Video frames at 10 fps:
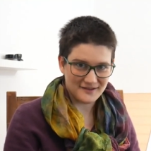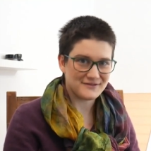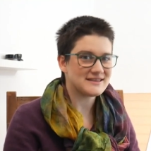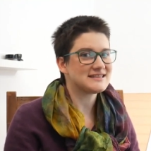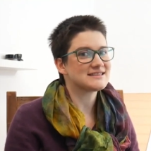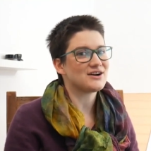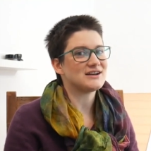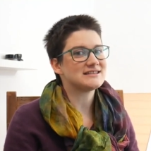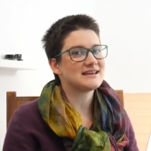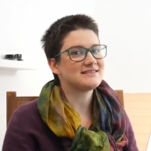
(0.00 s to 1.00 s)
If this is
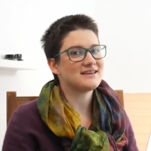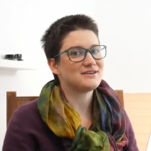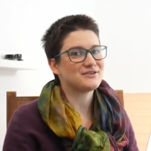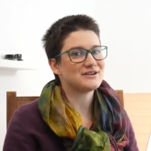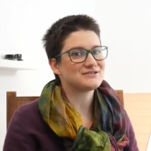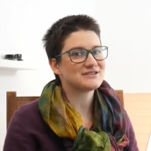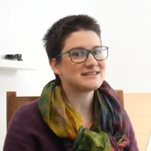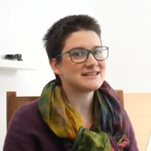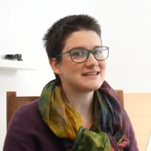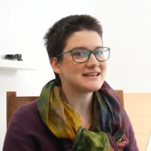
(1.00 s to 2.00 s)
content that you're
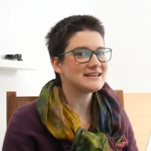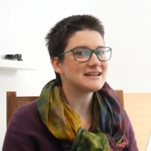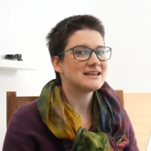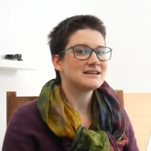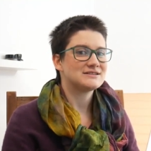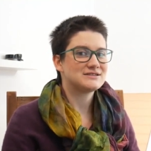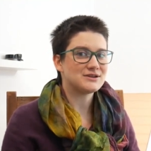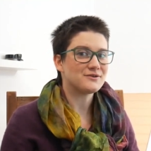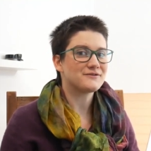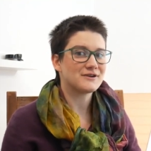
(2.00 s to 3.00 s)
interested in,
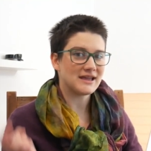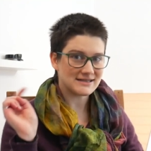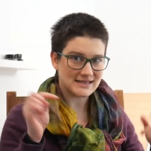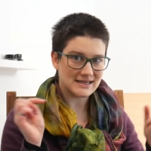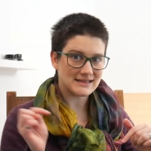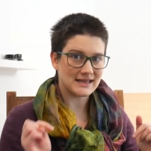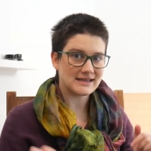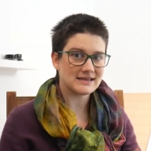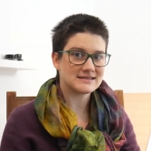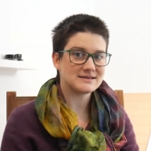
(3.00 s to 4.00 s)
don't forget to hit
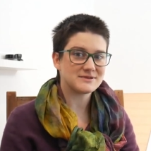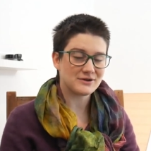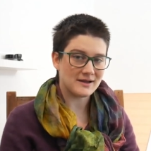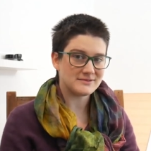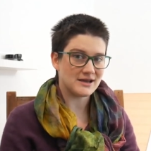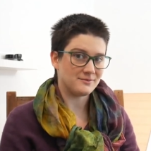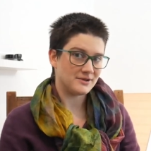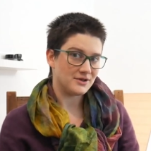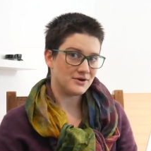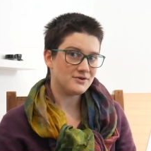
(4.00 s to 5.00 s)
like and subscribe down
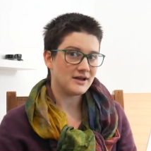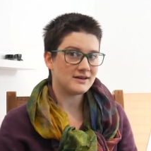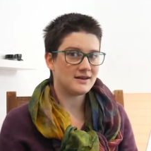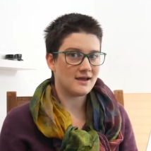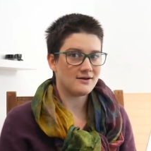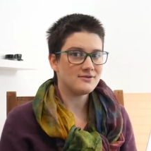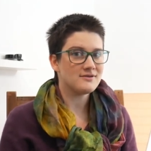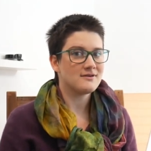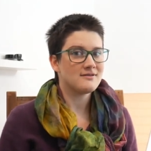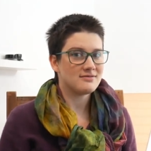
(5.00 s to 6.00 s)
below. And
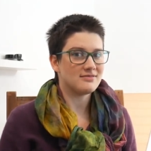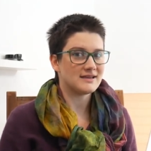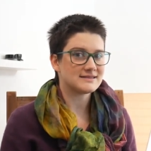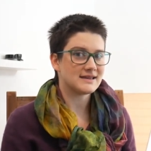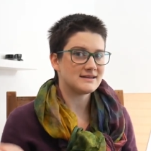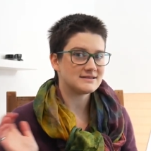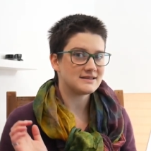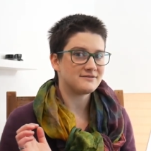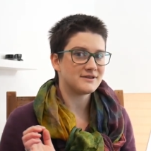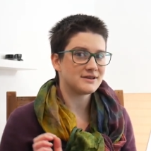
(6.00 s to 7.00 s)
now, let's get
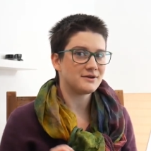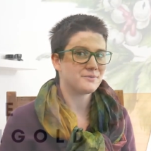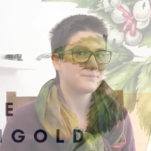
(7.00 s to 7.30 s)
into the video.